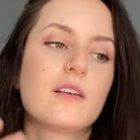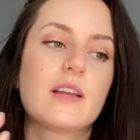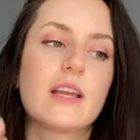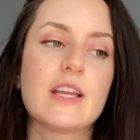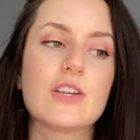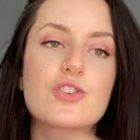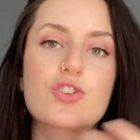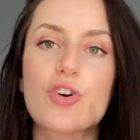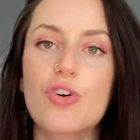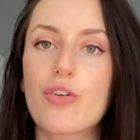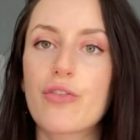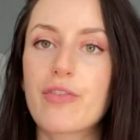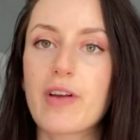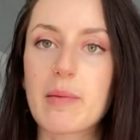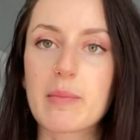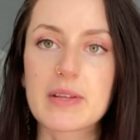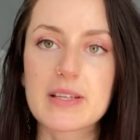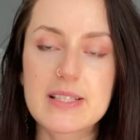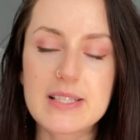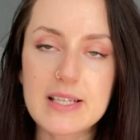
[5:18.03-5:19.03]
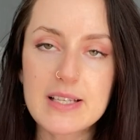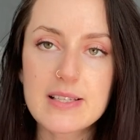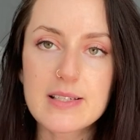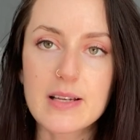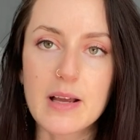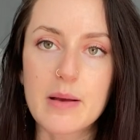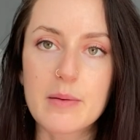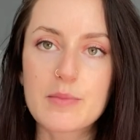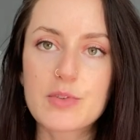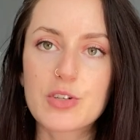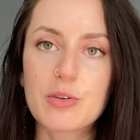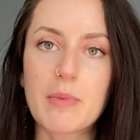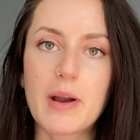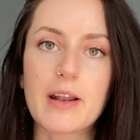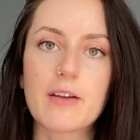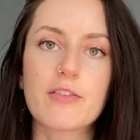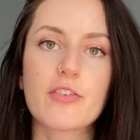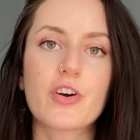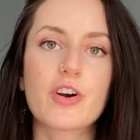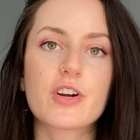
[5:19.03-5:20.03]
internal family systems? You
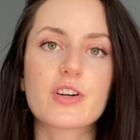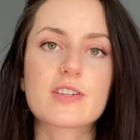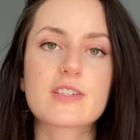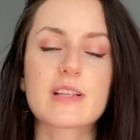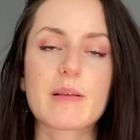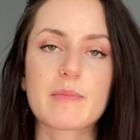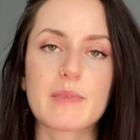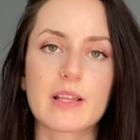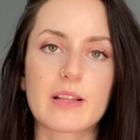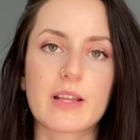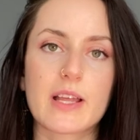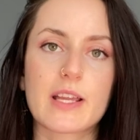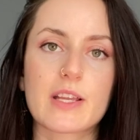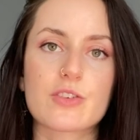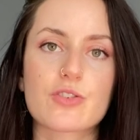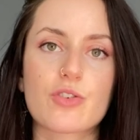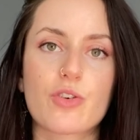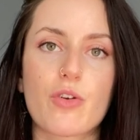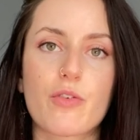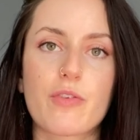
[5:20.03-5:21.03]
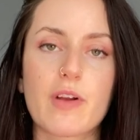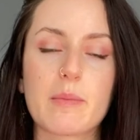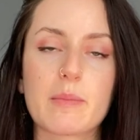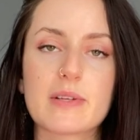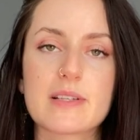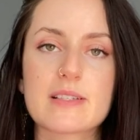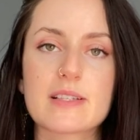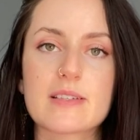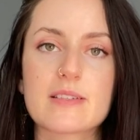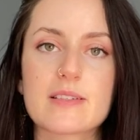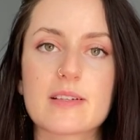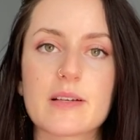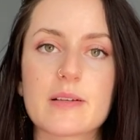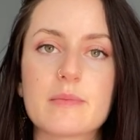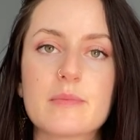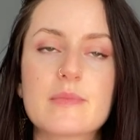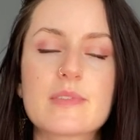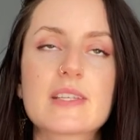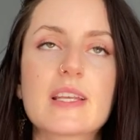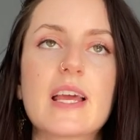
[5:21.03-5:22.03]
might have heard something like internal family
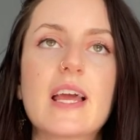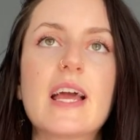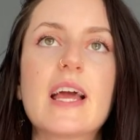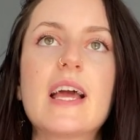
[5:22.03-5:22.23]
systems,